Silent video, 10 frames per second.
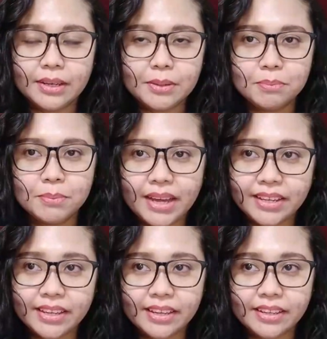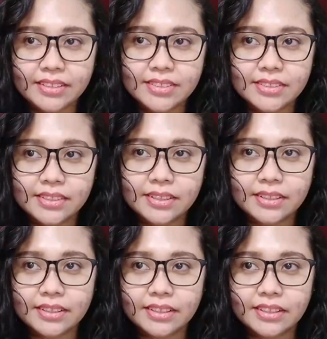In my case,
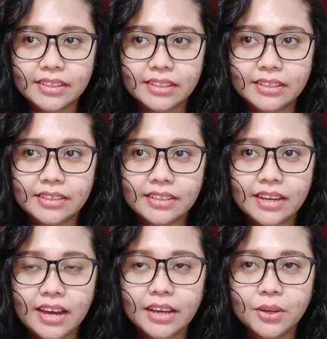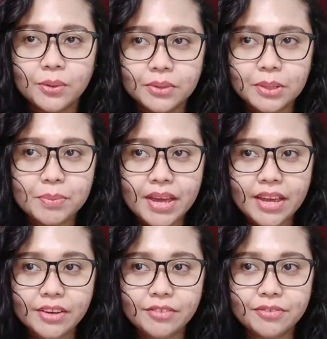I only
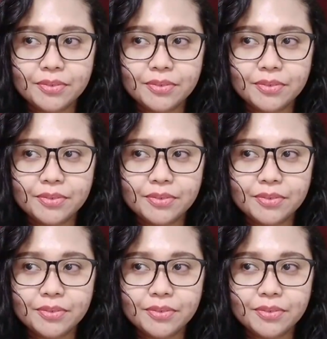paid